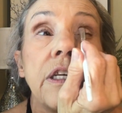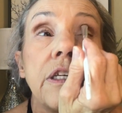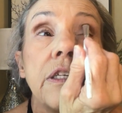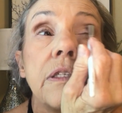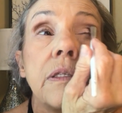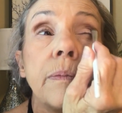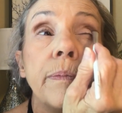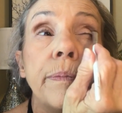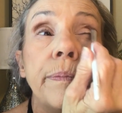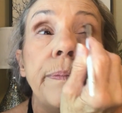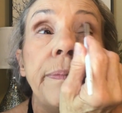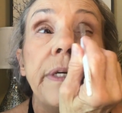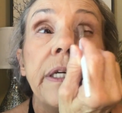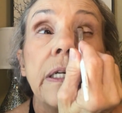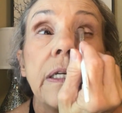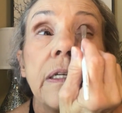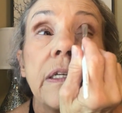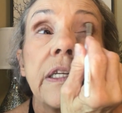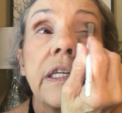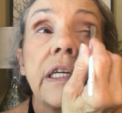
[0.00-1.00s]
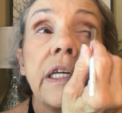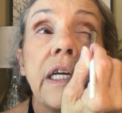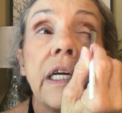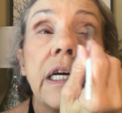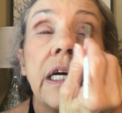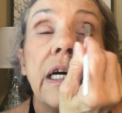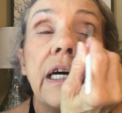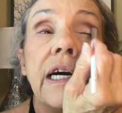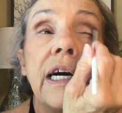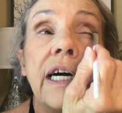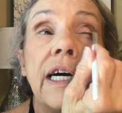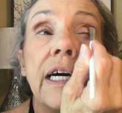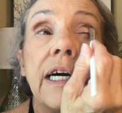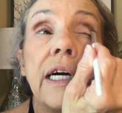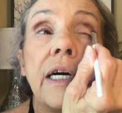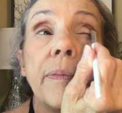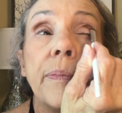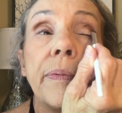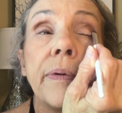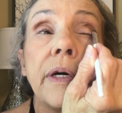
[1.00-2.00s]
Just building
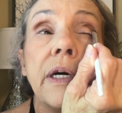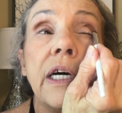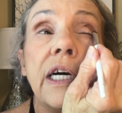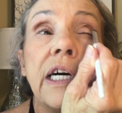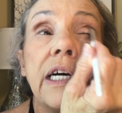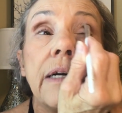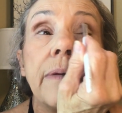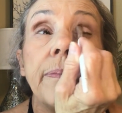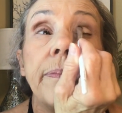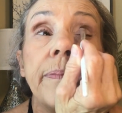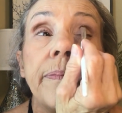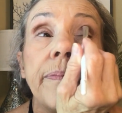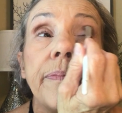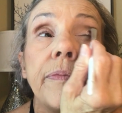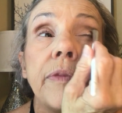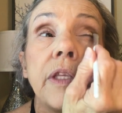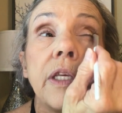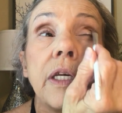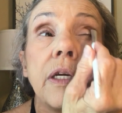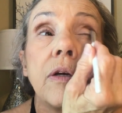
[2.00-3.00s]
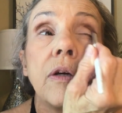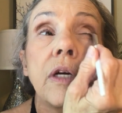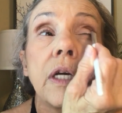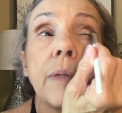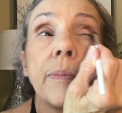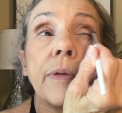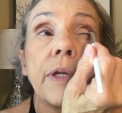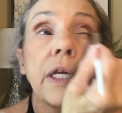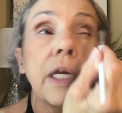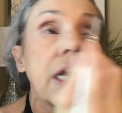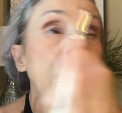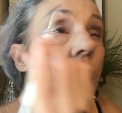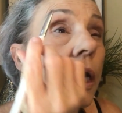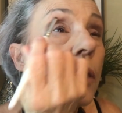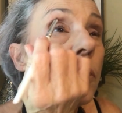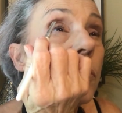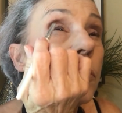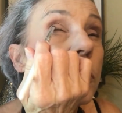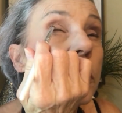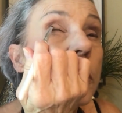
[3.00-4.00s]
up, a couple of
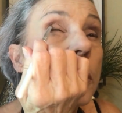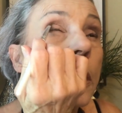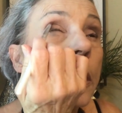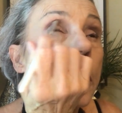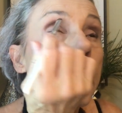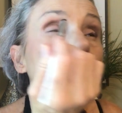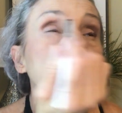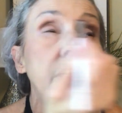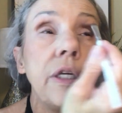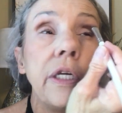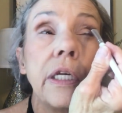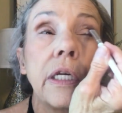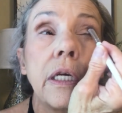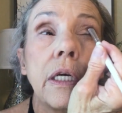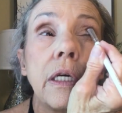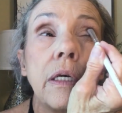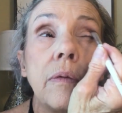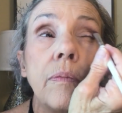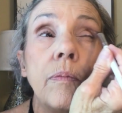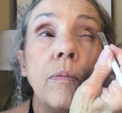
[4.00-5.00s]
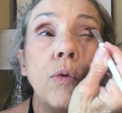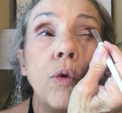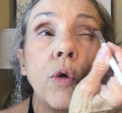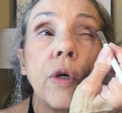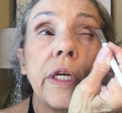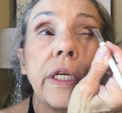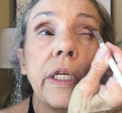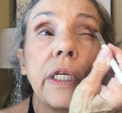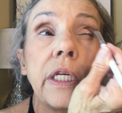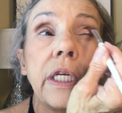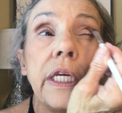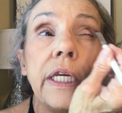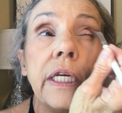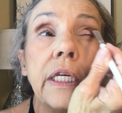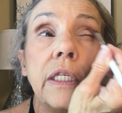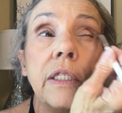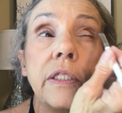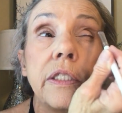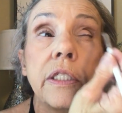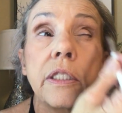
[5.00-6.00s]
coats and you get a more
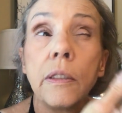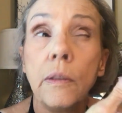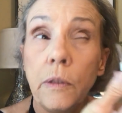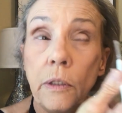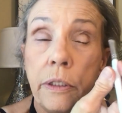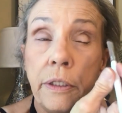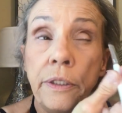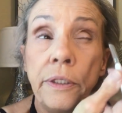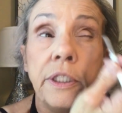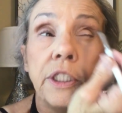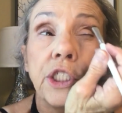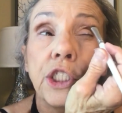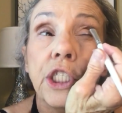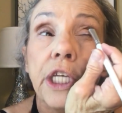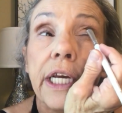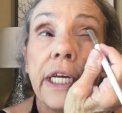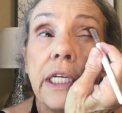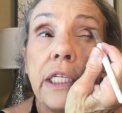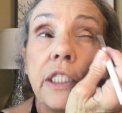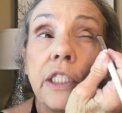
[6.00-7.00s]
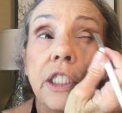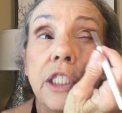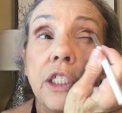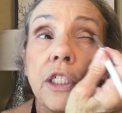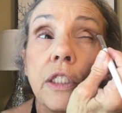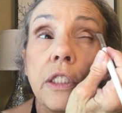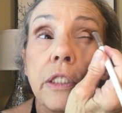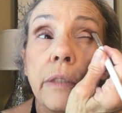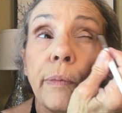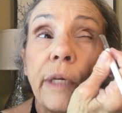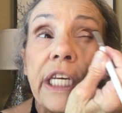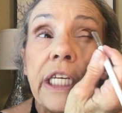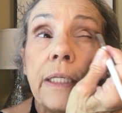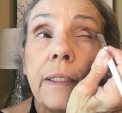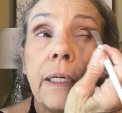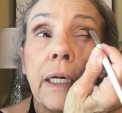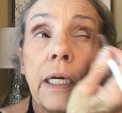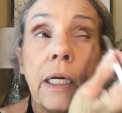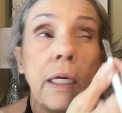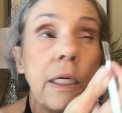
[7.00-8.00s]
intense shade, excuse me.